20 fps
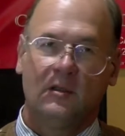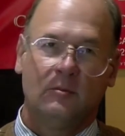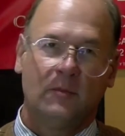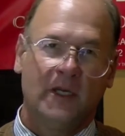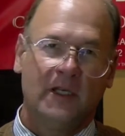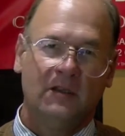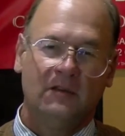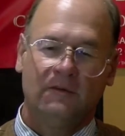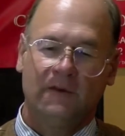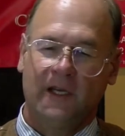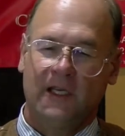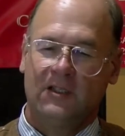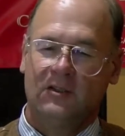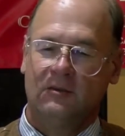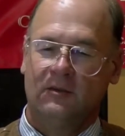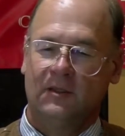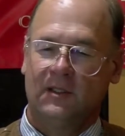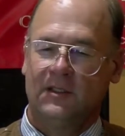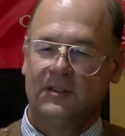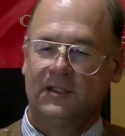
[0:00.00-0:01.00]

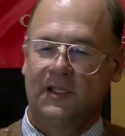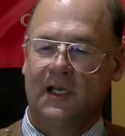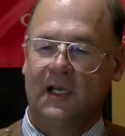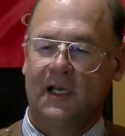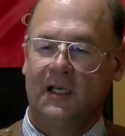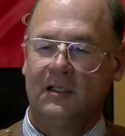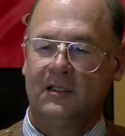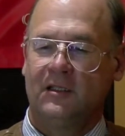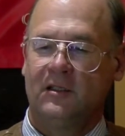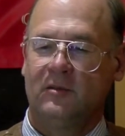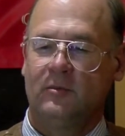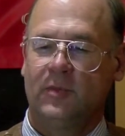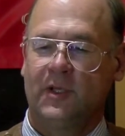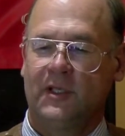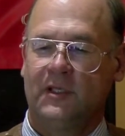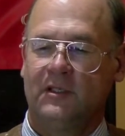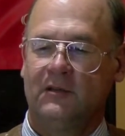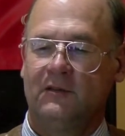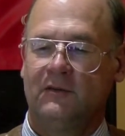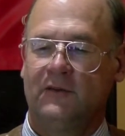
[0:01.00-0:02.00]
manufacturing is a highly
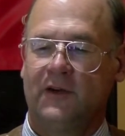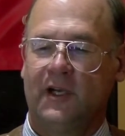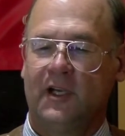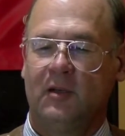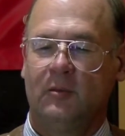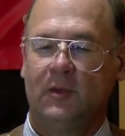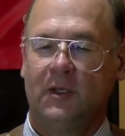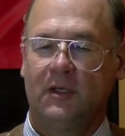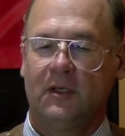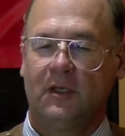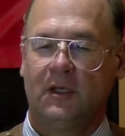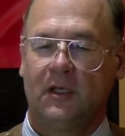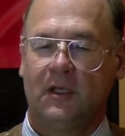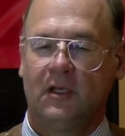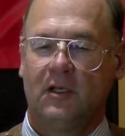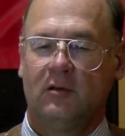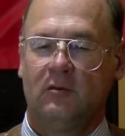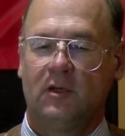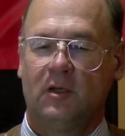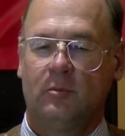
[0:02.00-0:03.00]
competitive environment
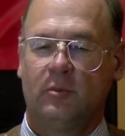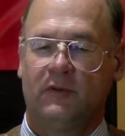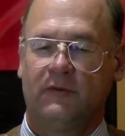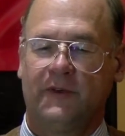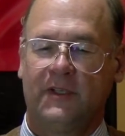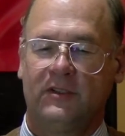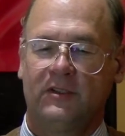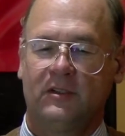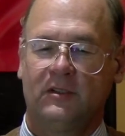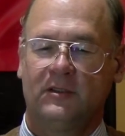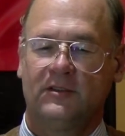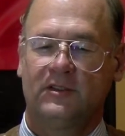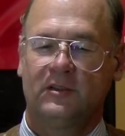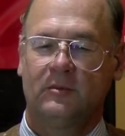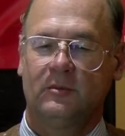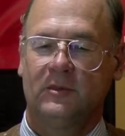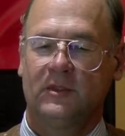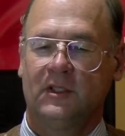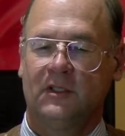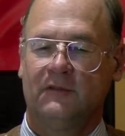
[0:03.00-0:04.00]
where
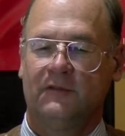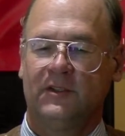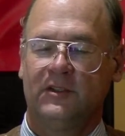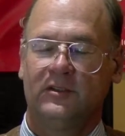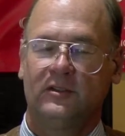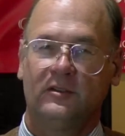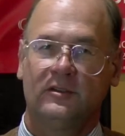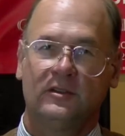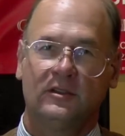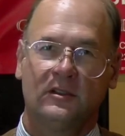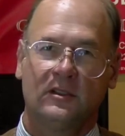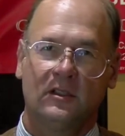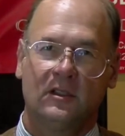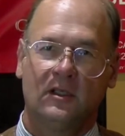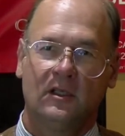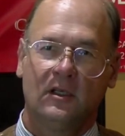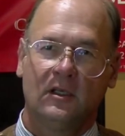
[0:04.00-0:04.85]
professionalism, efficiency,